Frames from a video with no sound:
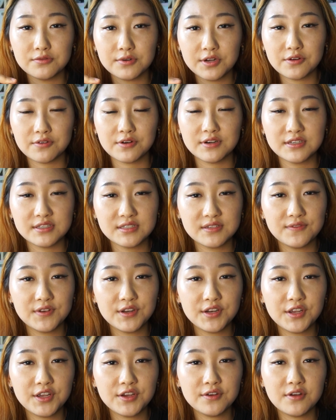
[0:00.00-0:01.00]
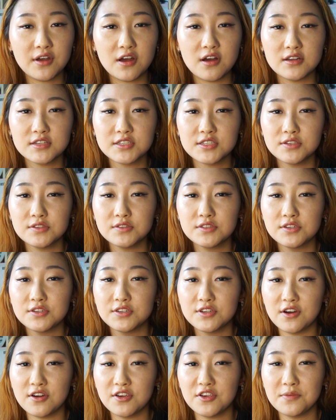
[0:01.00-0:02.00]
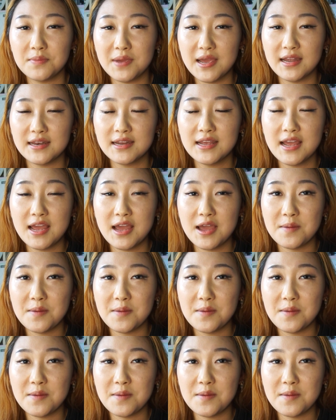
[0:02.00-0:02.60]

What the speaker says: record this video, also to document